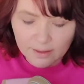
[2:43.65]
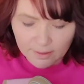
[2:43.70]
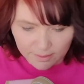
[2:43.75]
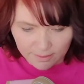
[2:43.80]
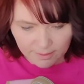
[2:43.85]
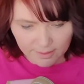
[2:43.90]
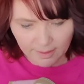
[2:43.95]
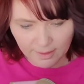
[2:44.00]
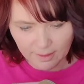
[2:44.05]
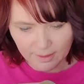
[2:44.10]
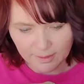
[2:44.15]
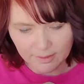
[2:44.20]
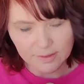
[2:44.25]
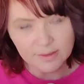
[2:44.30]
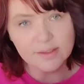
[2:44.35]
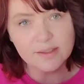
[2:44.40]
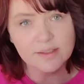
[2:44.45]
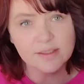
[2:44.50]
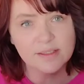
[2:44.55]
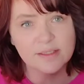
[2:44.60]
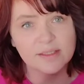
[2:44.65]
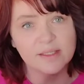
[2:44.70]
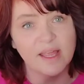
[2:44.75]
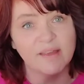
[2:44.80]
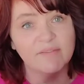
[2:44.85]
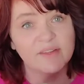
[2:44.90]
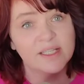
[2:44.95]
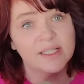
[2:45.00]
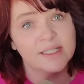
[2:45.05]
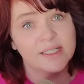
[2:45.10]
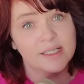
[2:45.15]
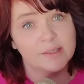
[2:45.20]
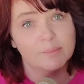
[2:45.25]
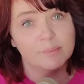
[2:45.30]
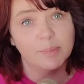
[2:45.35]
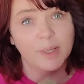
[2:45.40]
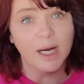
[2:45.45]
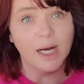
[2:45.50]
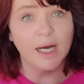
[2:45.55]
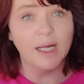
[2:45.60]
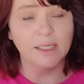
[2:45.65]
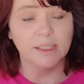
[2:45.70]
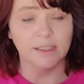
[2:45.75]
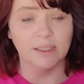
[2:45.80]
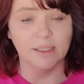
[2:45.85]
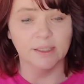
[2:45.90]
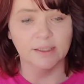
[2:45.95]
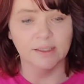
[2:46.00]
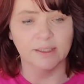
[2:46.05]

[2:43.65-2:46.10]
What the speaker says: the Canon 7D body